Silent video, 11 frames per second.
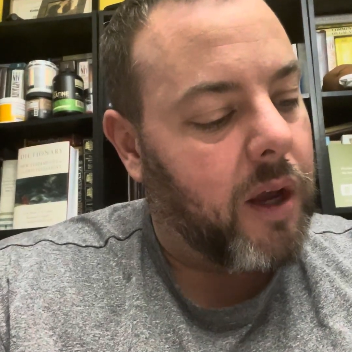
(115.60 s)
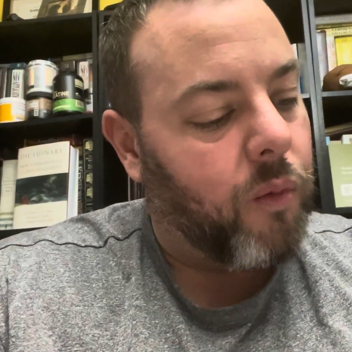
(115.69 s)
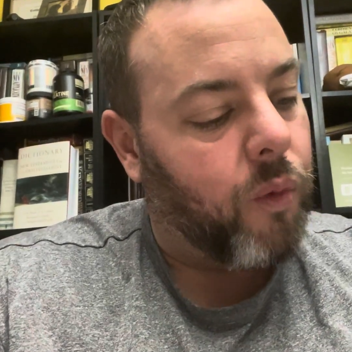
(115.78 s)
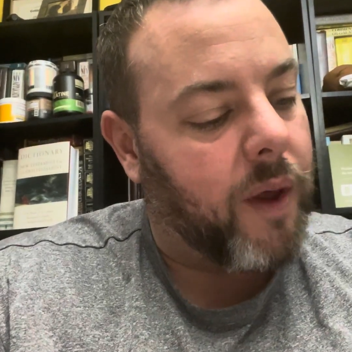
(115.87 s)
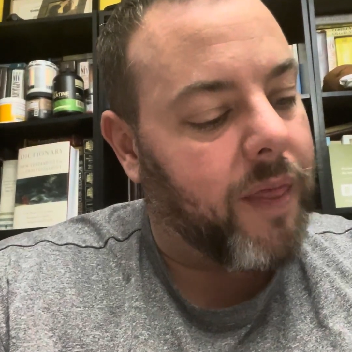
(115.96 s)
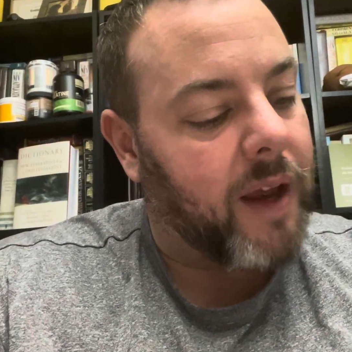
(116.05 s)

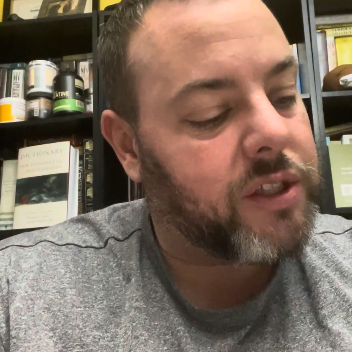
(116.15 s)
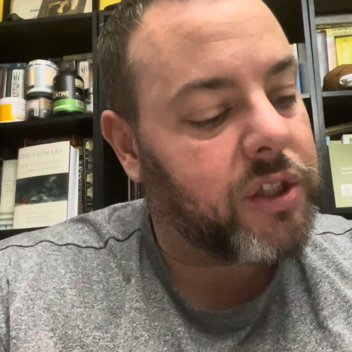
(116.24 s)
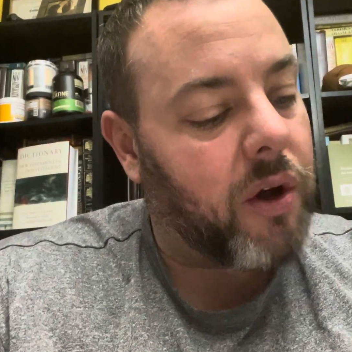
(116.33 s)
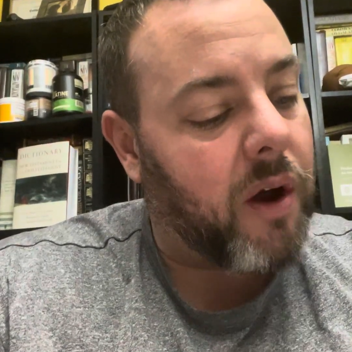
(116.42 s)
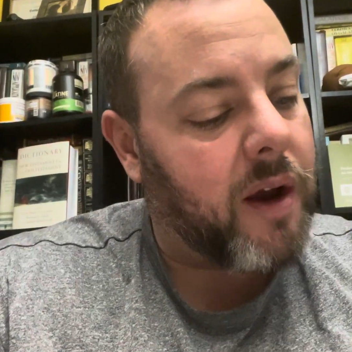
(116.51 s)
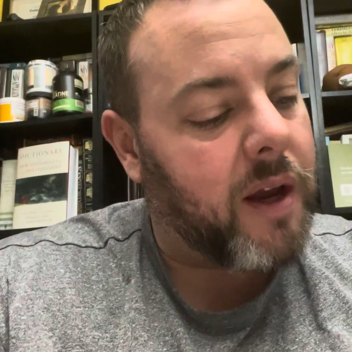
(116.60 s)
When they
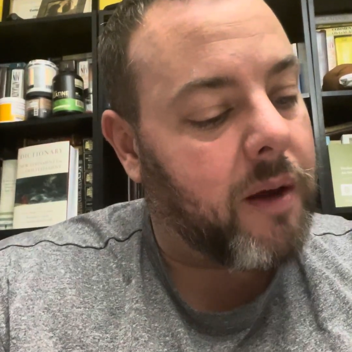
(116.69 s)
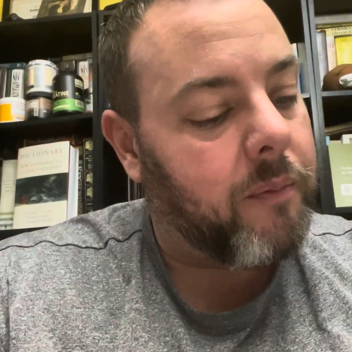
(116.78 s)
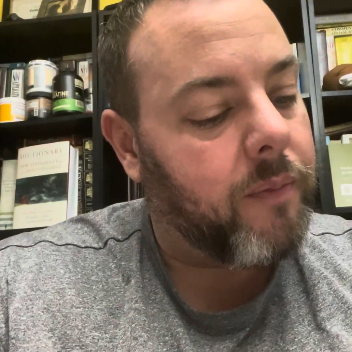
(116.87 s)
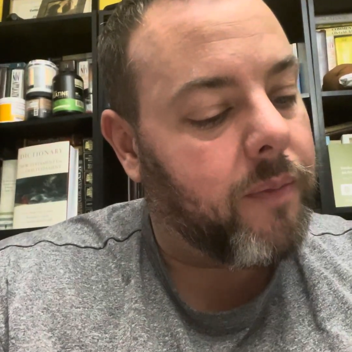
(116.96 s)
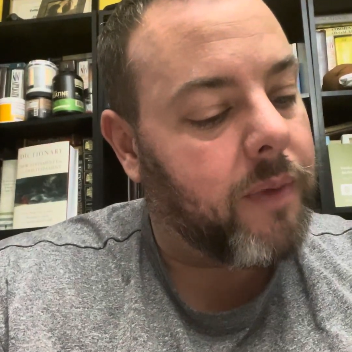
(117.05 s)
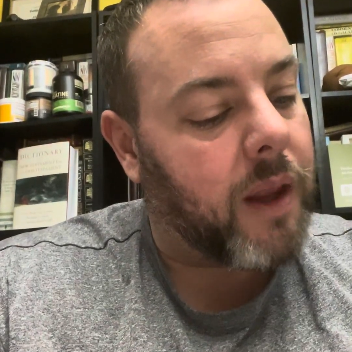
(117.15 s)
saw
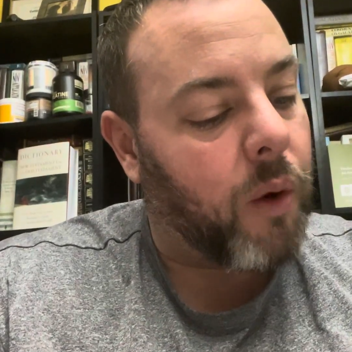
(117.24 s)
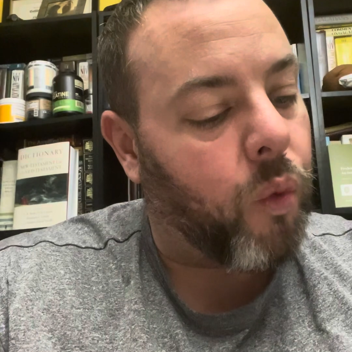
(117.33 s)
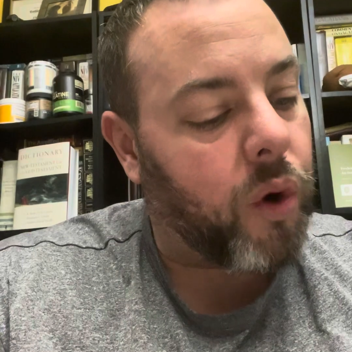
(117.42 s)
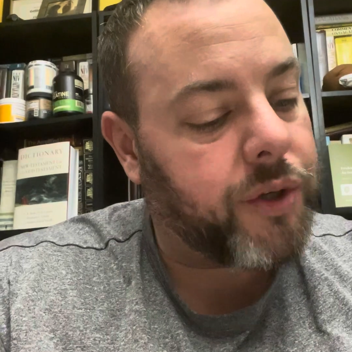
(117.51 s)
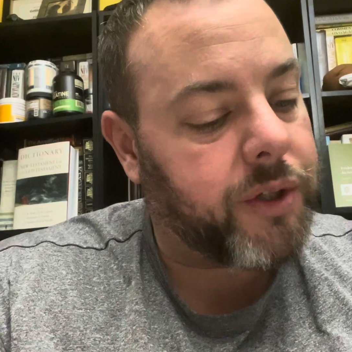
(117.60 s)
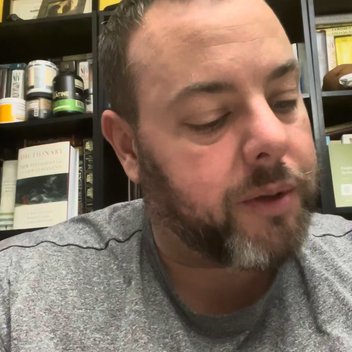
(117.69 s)
him, they
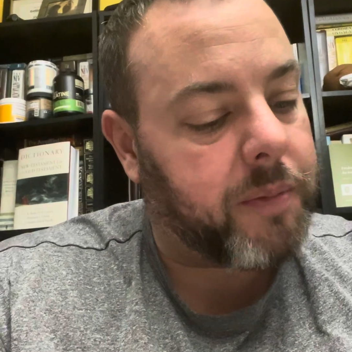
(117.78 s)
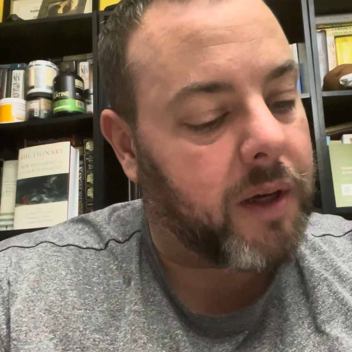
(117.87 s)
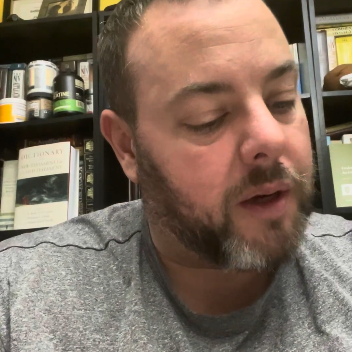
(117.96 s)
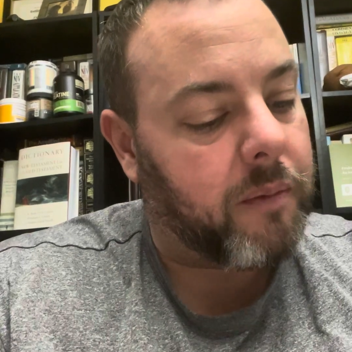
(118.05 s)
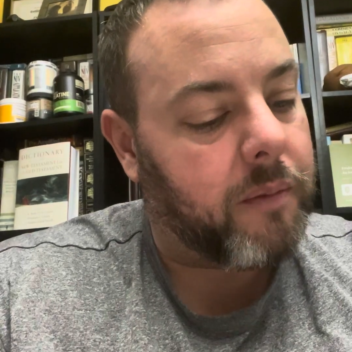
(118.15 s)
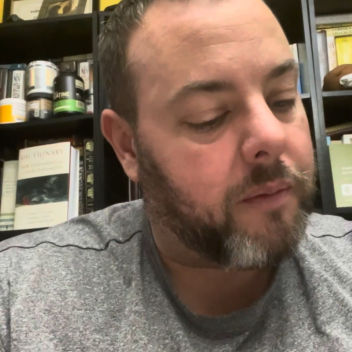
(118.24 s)
worshiped
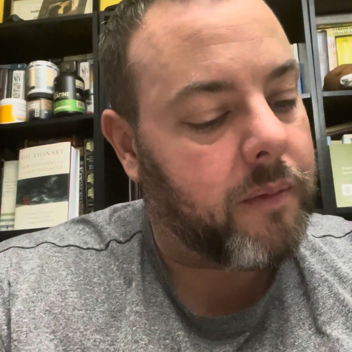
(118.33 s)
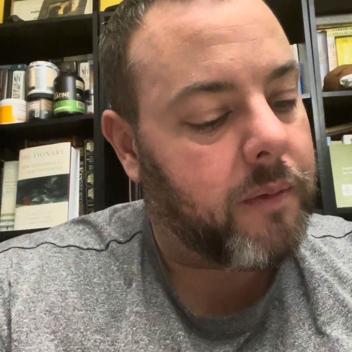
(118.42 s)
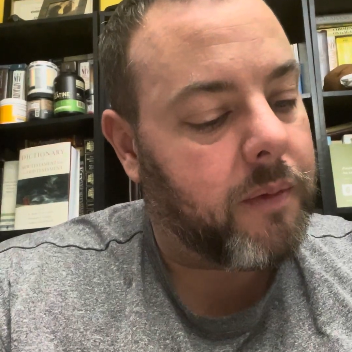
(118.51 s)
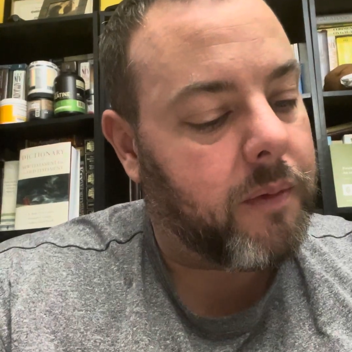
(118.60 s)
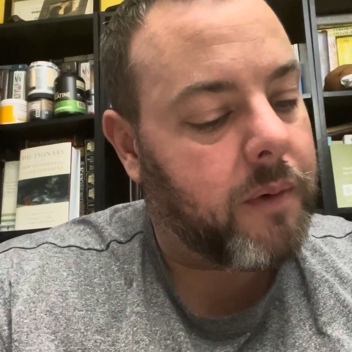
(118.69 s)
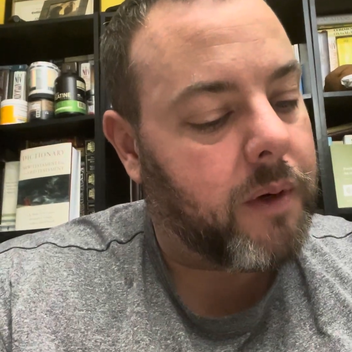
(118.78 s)
him,
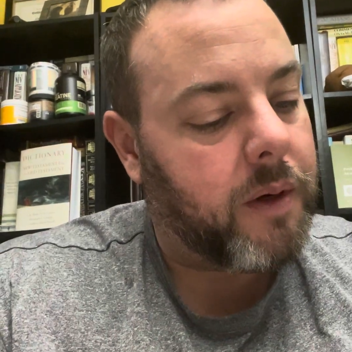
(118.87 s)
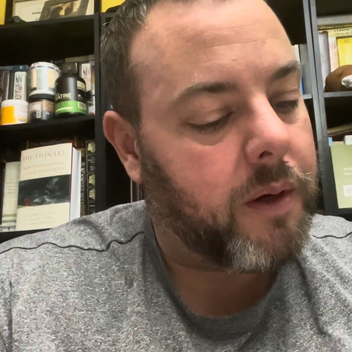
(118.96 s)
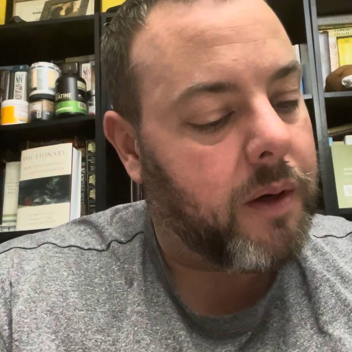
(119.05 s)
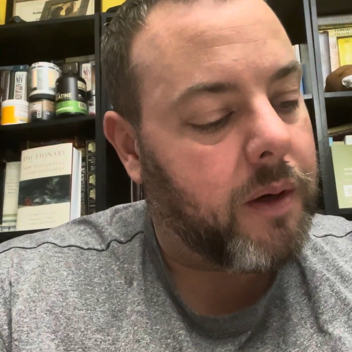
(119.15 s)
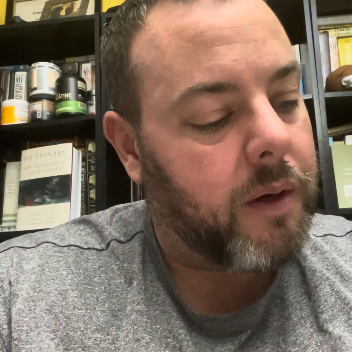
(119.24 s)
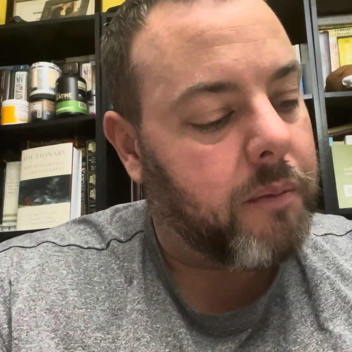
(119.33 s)

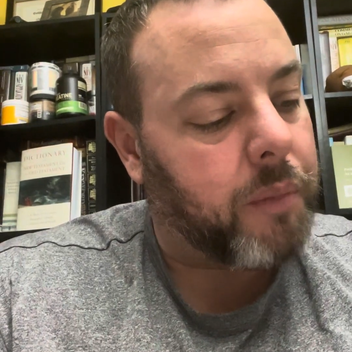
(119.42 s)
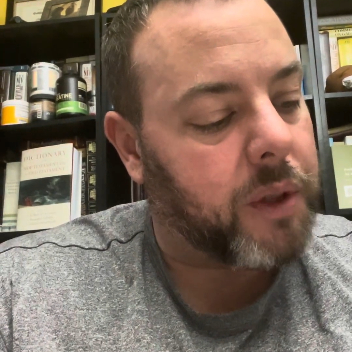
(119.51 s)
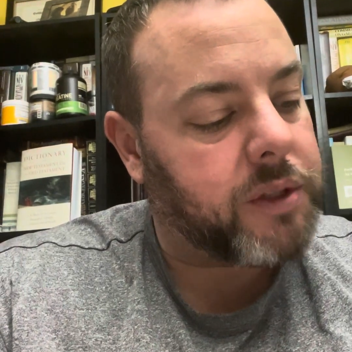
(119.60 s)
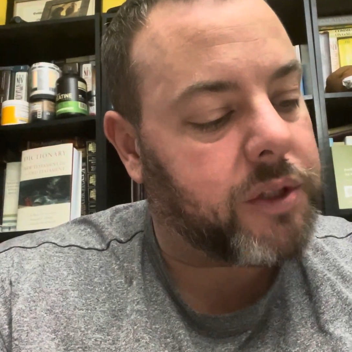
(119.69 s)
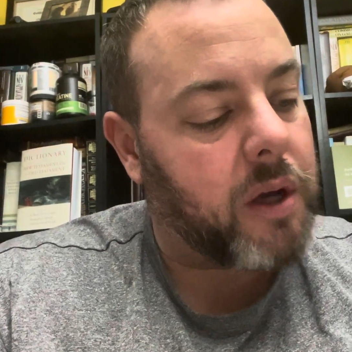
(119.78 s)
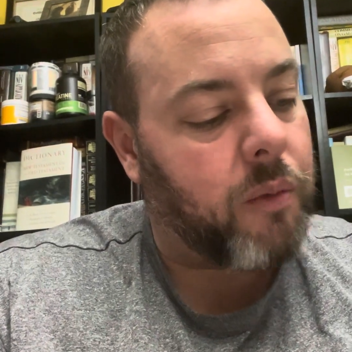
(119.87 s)
but
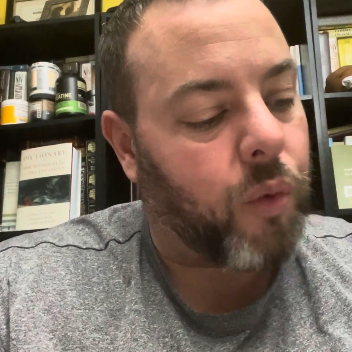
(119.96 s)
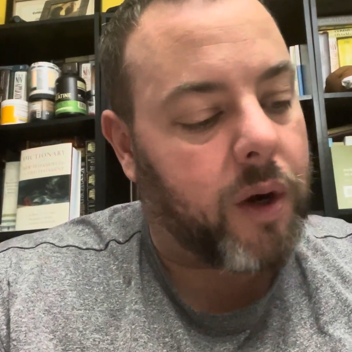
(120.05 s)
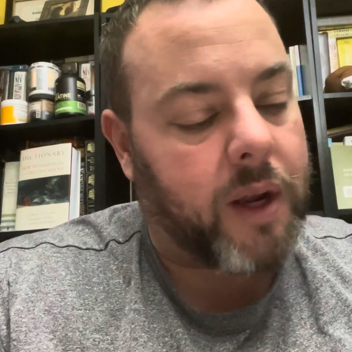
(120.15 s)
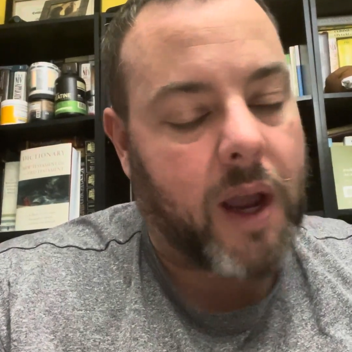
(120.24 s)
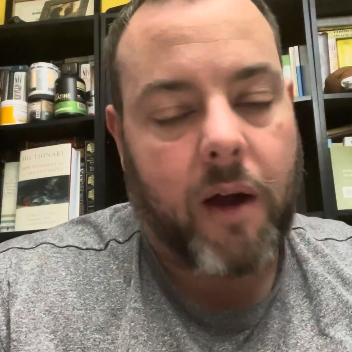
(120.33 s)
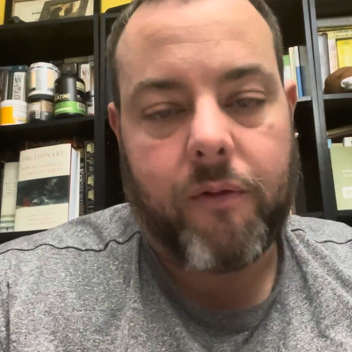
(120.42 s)
some were
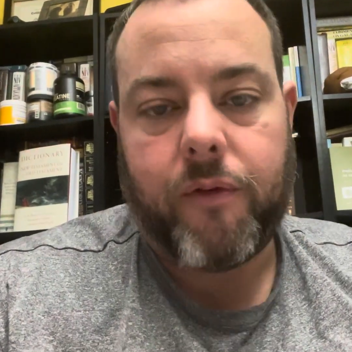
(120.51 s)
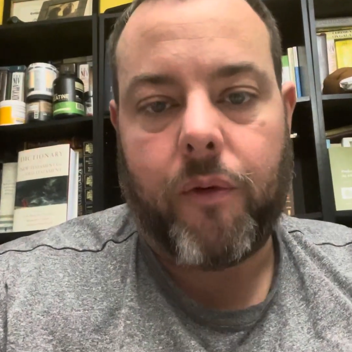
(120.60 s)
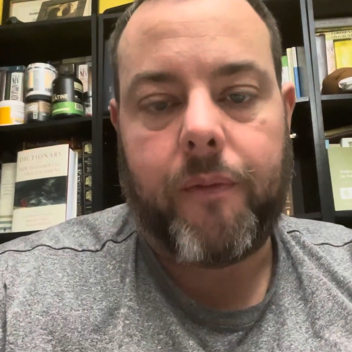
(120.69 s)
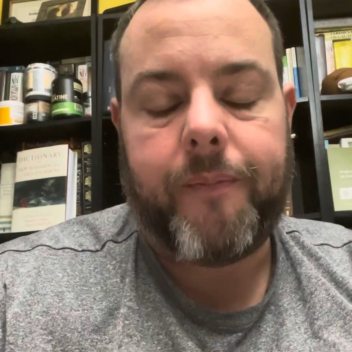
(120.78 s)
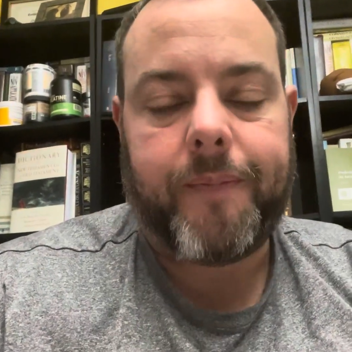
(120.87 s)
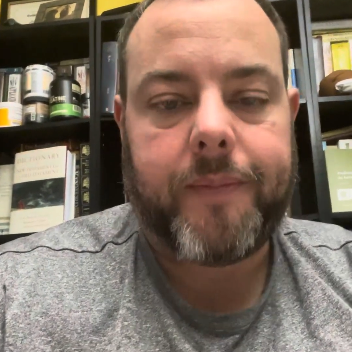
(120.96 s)

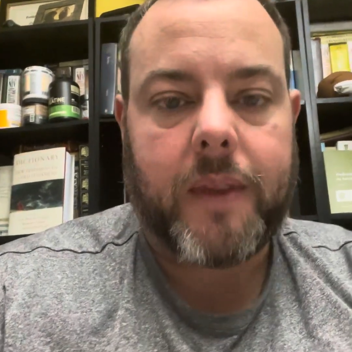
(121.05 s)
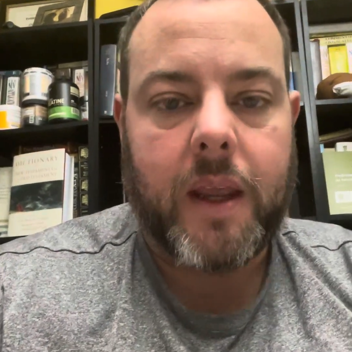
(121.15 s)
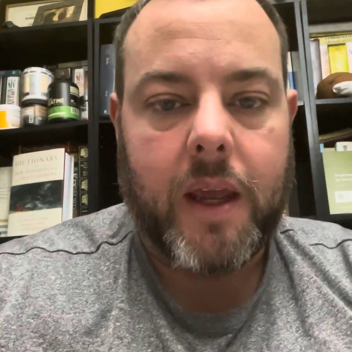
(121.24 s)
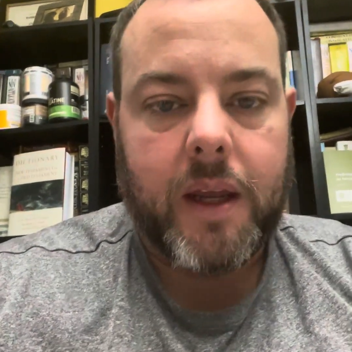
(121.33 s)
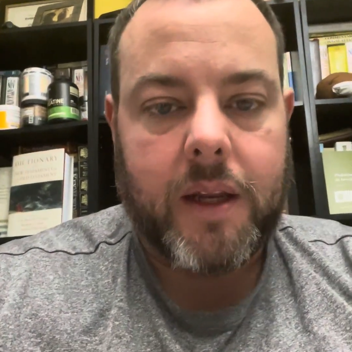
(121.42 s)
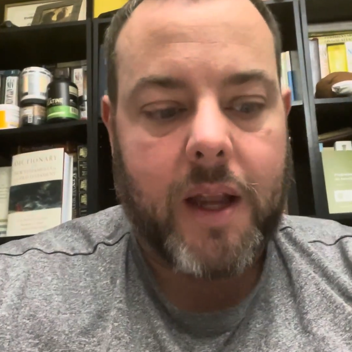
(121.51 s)
doubtful."
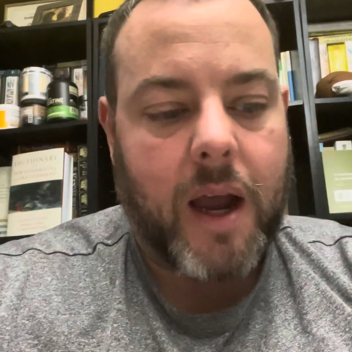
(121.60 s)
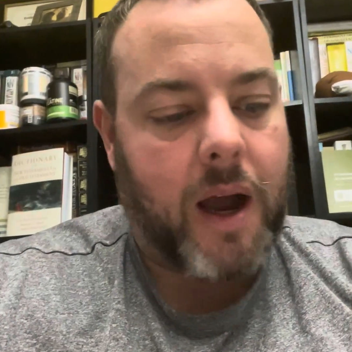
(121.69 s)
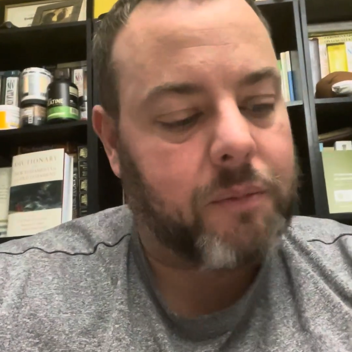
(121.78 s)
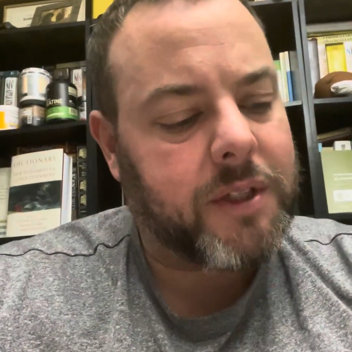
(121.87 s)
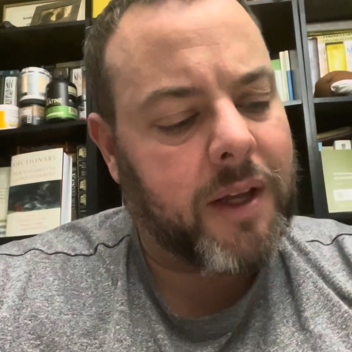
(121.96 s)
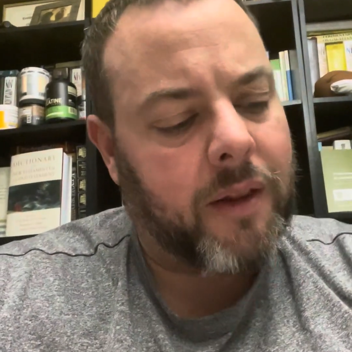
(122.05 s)
Now,
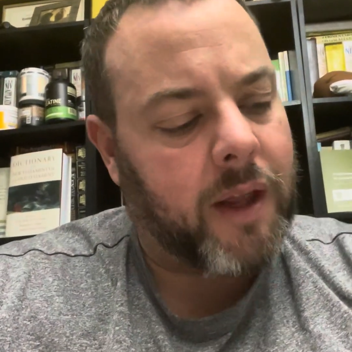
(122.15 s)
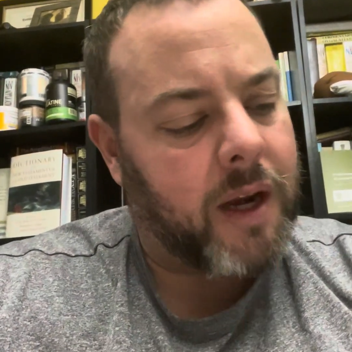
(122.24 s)
I'm still in